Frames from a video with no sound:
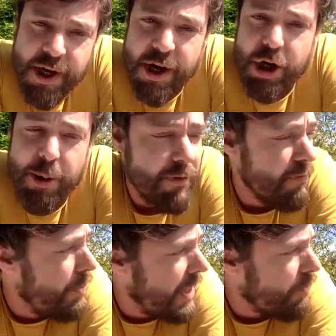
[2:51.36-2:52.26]
a couple
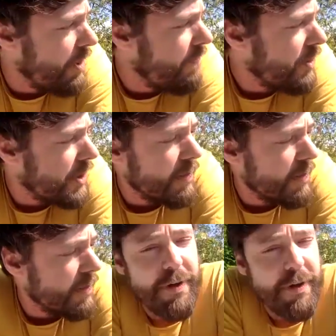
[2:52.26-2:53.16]
of big rivers are
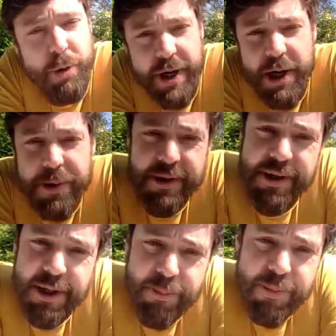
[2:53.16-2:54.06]
flowing out
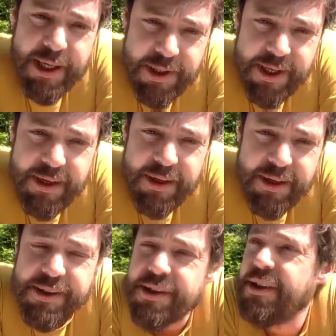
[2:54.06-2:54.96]
in the
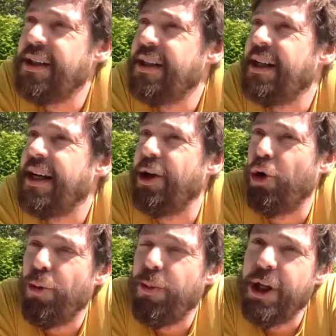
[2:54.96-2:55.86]
Netherlands. And
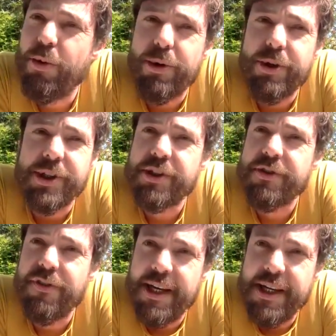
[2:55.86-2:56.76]
normally we were
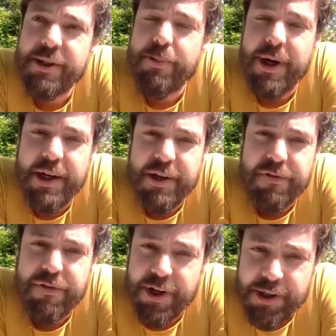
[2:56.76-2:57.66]
just faced by
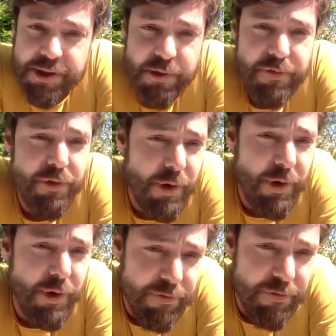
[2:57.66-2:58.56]
floodings of the
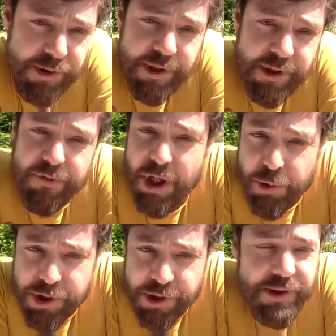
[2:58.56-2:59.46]
rivers and of the
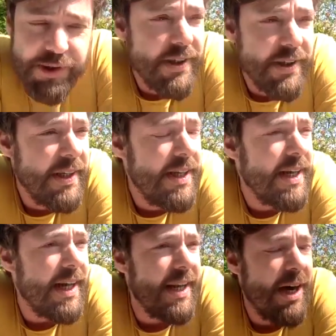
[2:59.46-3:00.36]
oceans. And
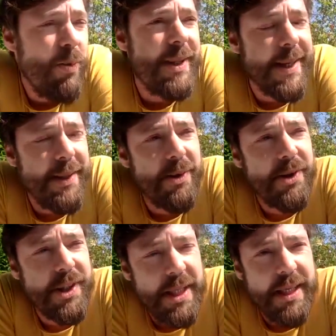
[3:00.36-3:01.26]
now we tend to
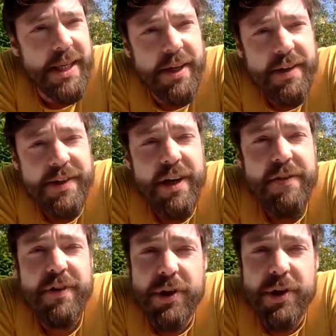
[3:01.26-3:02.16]
see that
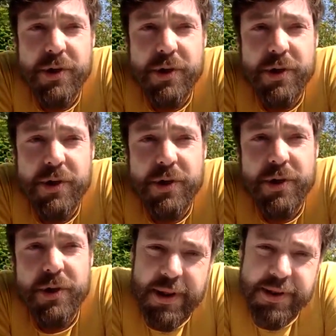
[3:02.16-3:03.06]
after the drought
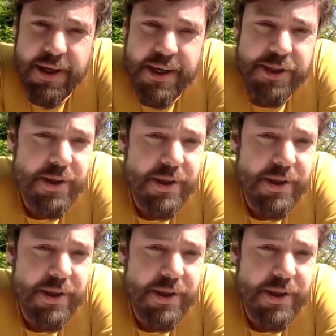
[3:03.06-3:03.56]
this last